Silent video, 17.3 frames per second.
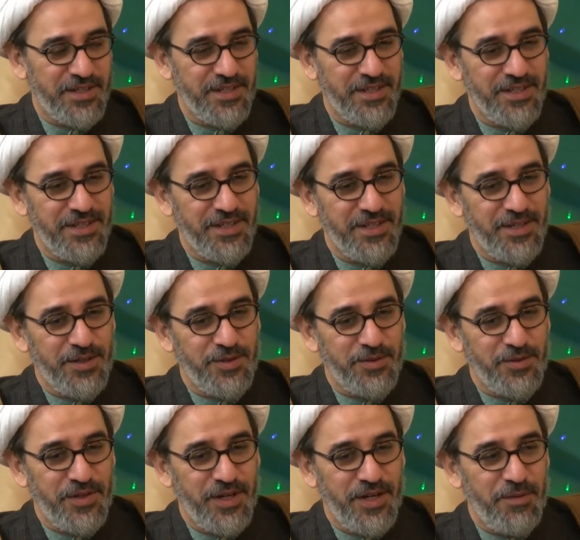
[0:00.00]
to
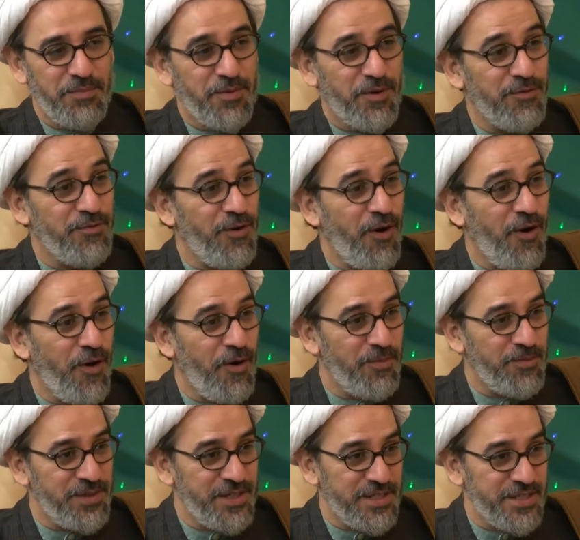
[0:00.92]
really
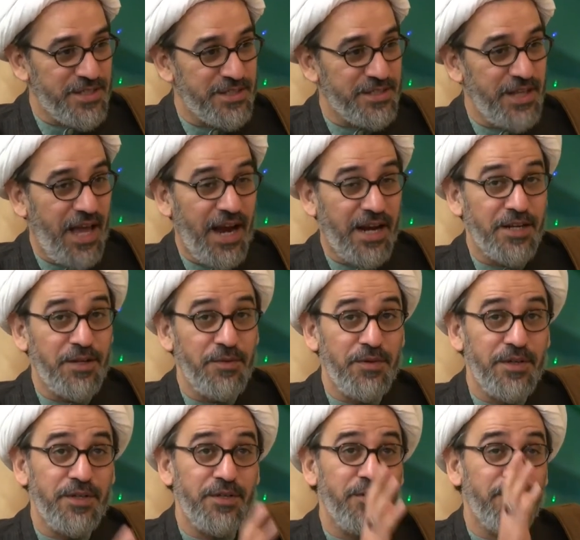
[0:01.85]
perform this
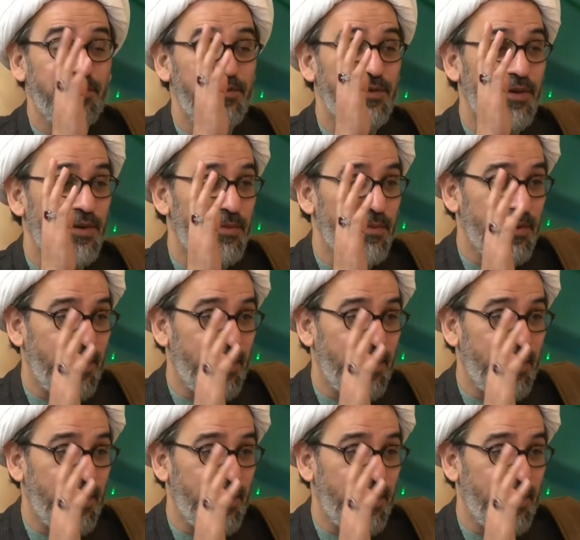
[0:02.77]
activity of the